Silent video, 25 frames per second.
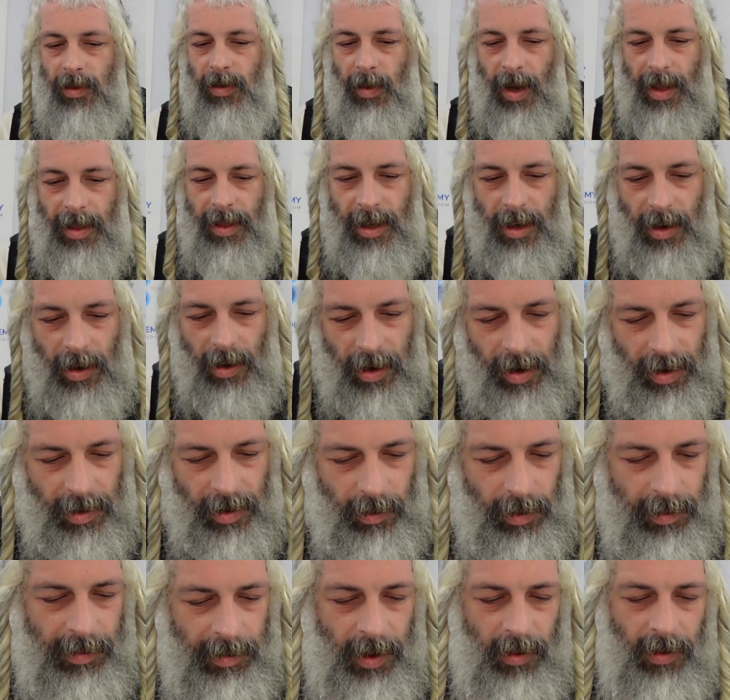when the earth
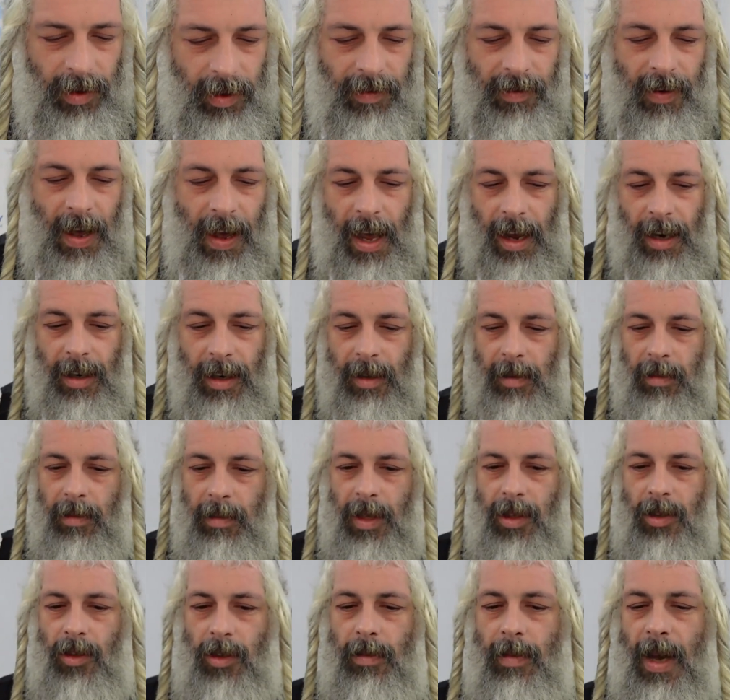will be refined,
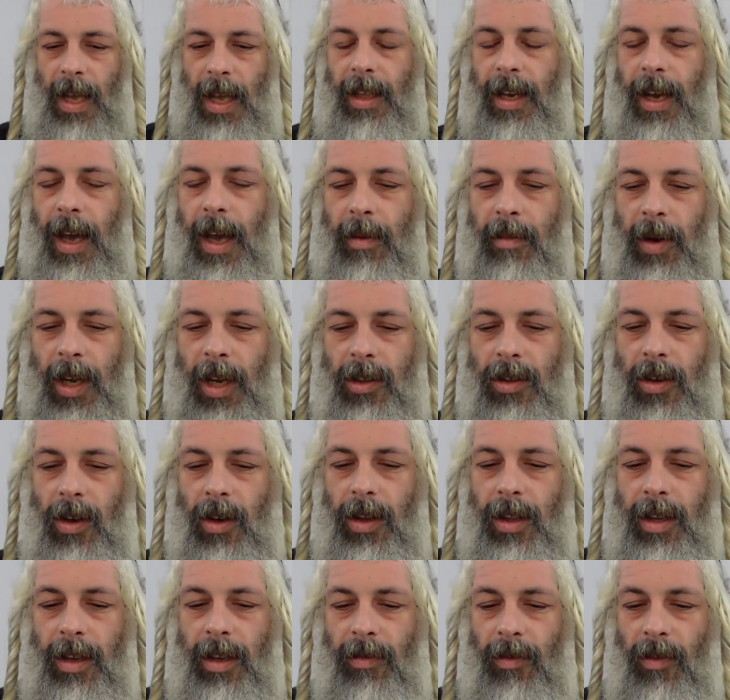mituma legamre,
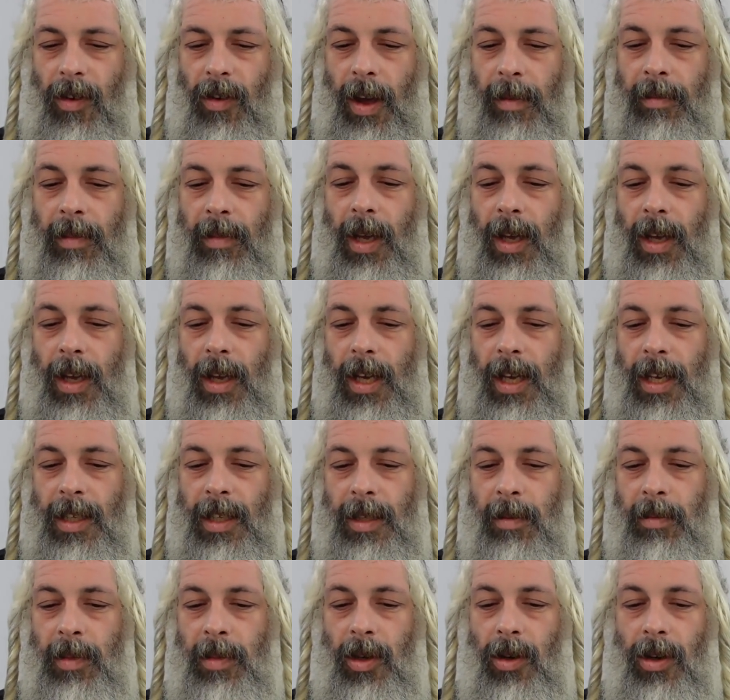totally from
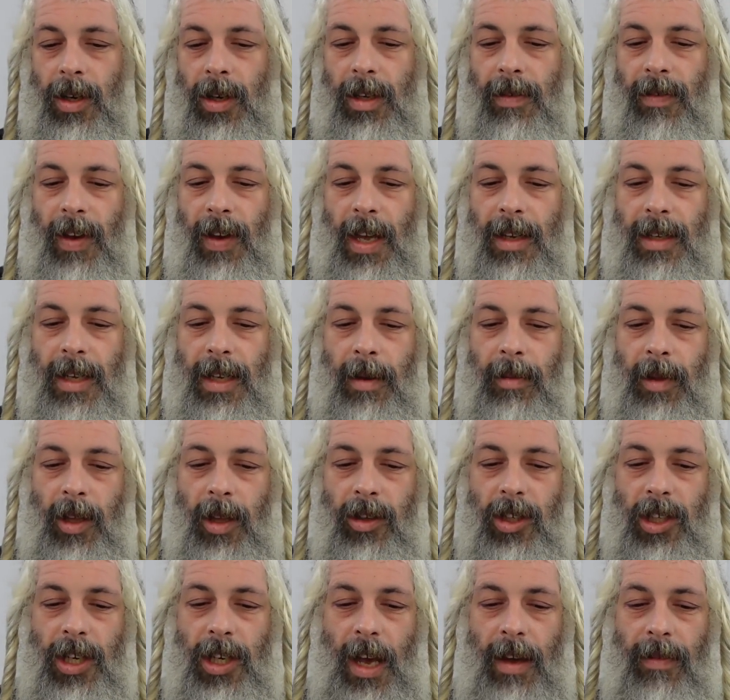its impurity. Va'adam lo
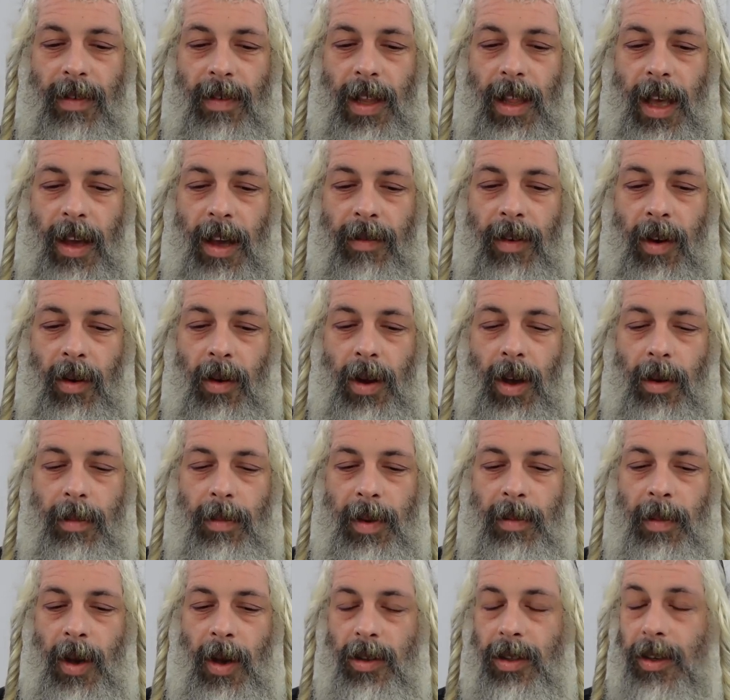shavel afaro
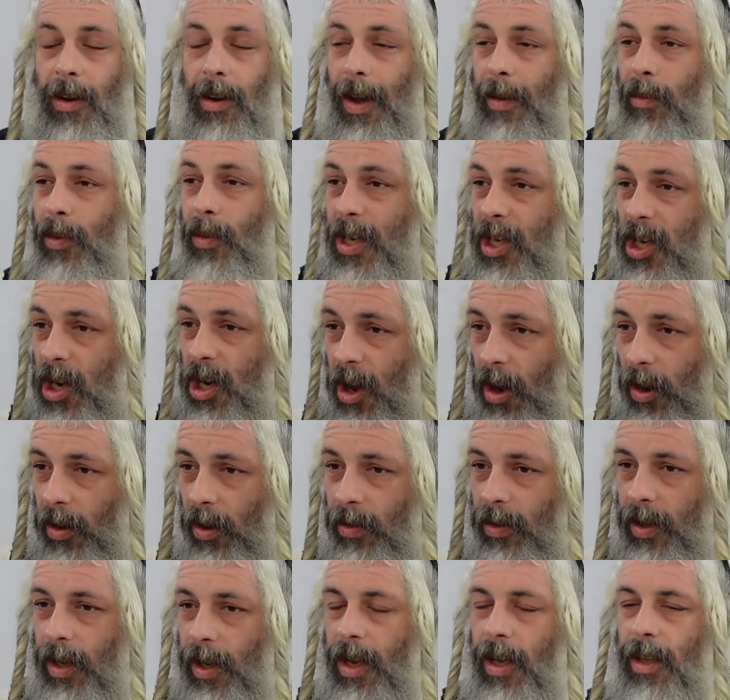b'moto. And we
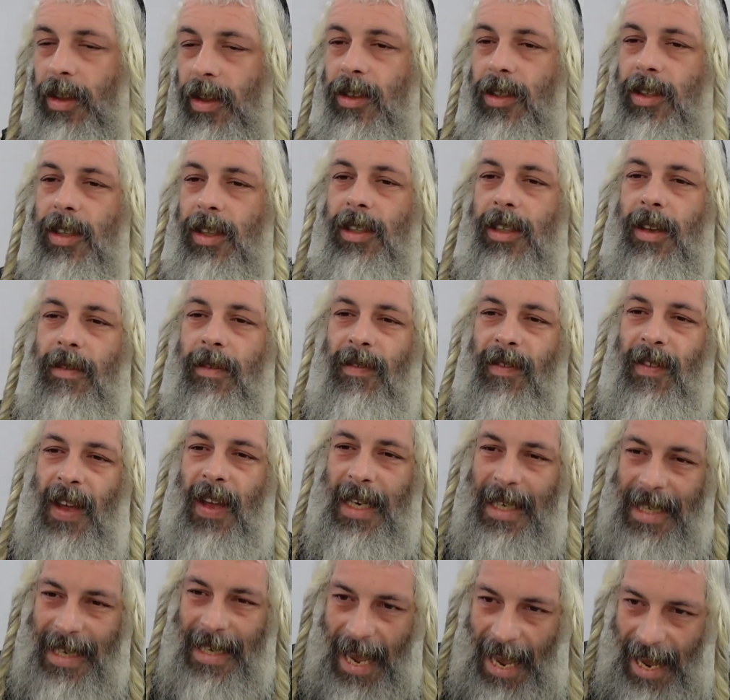know there's this
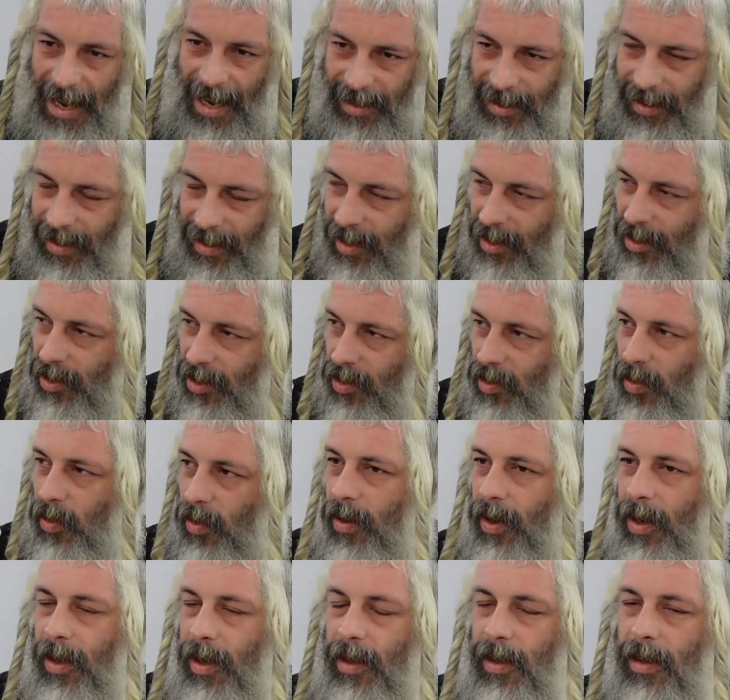fantastic
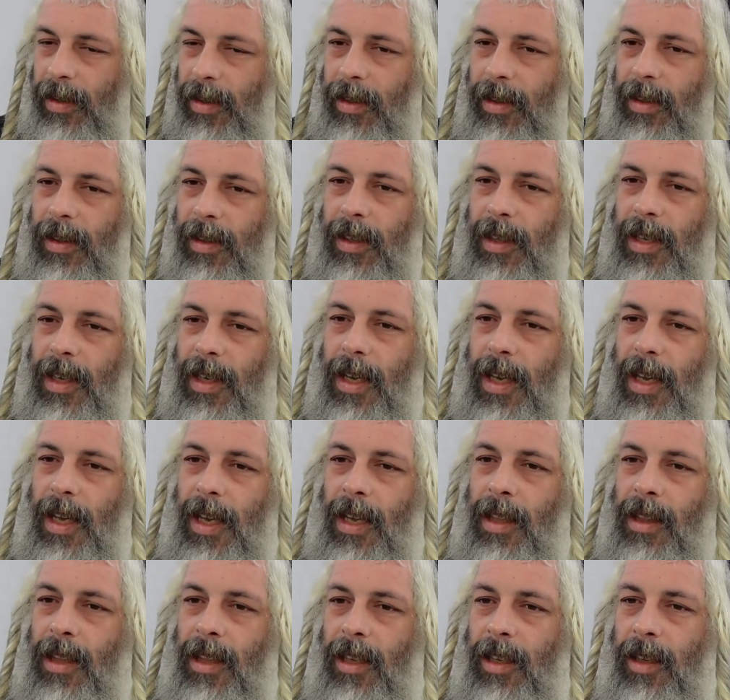story
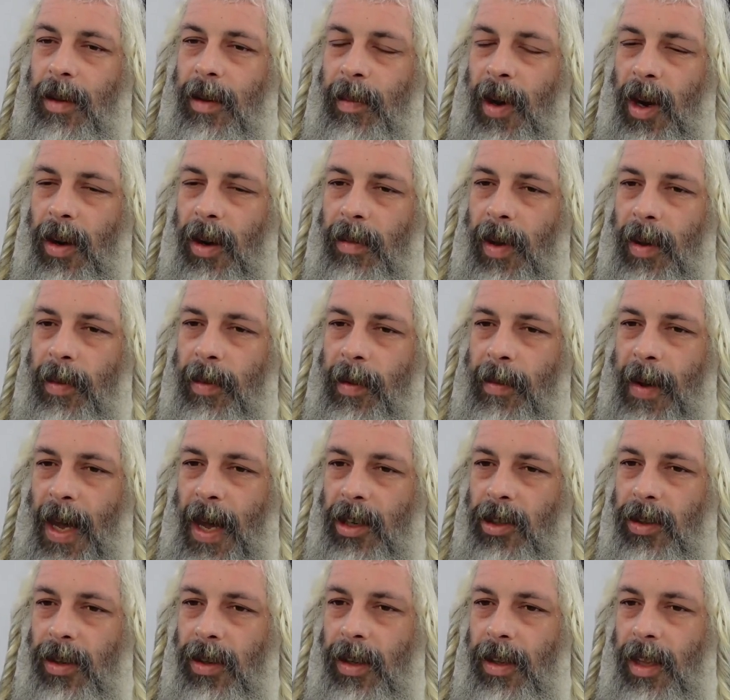in the Gemara and Baba
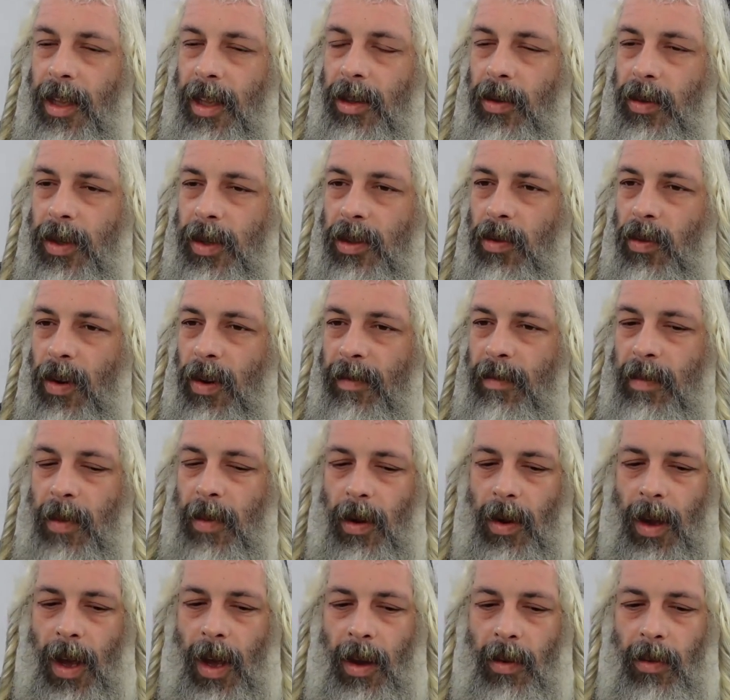Batra that there was
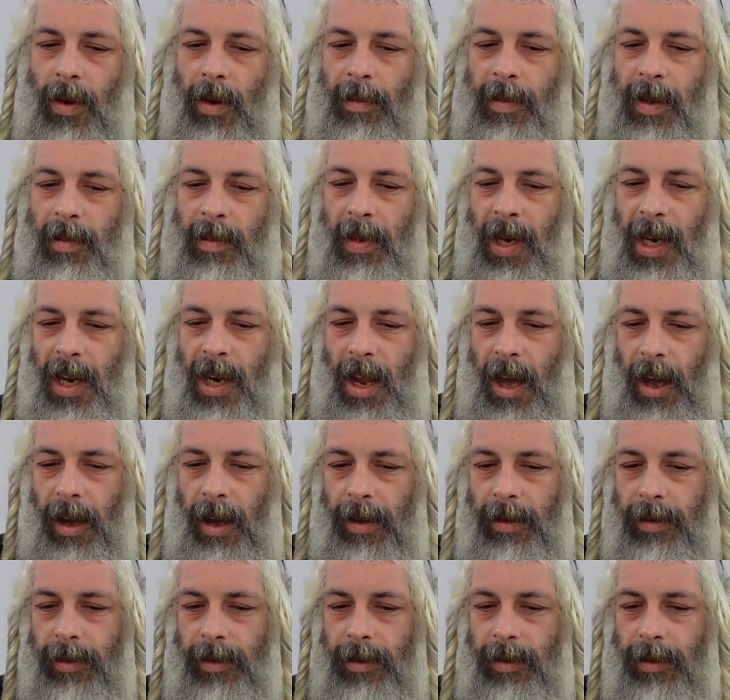Rabbi Benah.